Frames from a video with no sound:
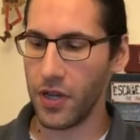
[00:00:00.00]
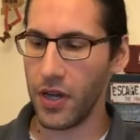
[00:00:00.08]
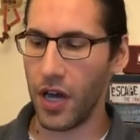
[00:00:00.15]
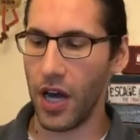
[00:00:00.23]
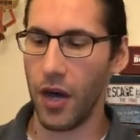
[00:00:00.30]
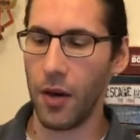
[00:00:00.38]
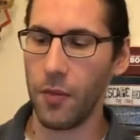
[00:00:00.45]

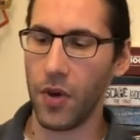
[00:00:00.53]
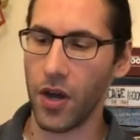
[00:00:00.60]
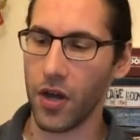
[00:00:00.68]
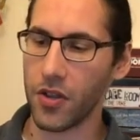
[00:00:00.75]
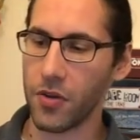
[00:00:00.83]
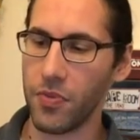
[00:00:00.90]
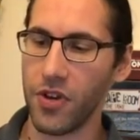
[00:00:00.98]
among
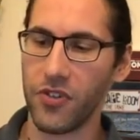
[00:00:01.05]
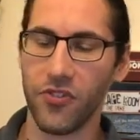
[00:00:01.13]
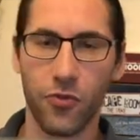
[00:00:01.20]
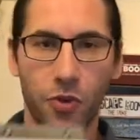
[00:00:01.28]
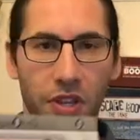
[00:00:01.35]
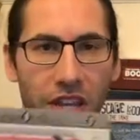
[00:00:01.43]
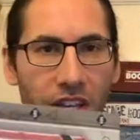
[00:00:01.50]
other places,
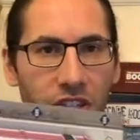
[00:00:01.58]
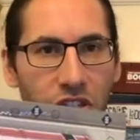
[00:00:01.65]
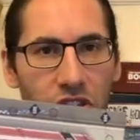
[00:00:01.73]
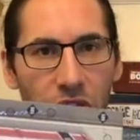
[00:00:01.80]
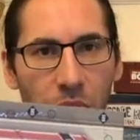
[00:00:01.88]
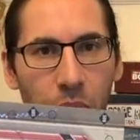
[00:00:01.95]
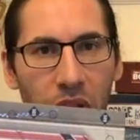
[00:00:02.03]
where they can just
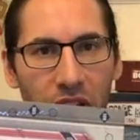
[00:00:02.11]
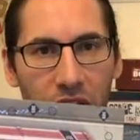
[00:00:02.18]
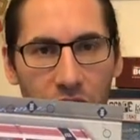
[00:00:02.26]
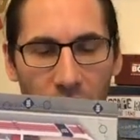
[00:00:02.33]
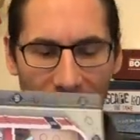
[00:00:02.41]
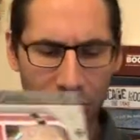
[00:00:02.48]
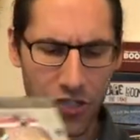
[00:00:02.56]
sort of pick a
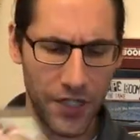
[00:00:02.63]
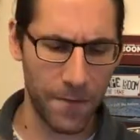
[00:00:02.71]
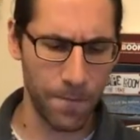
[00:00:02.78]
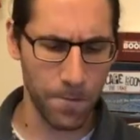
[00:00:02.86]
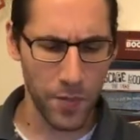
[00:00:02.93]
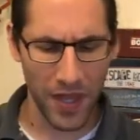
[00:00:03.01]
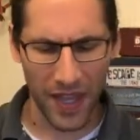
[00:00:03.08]
direction.
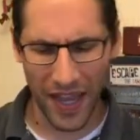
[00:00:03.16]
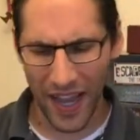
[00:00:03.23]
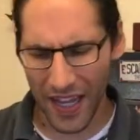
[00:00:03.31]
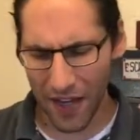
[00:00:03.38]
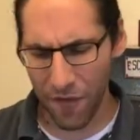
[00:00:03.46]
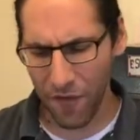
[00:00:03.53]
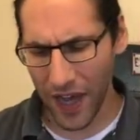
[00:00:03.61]

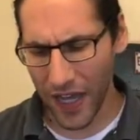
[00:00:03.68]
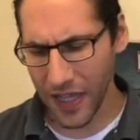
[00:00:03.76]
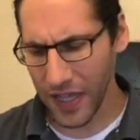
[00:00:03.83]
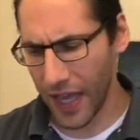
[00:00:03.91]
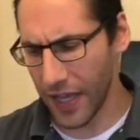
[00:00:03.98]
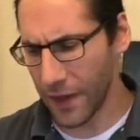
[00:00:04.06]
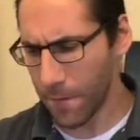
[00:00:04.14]
And I find
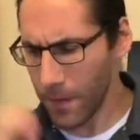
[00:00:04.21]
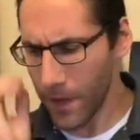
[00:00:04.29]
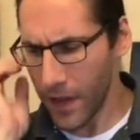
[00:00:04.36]
that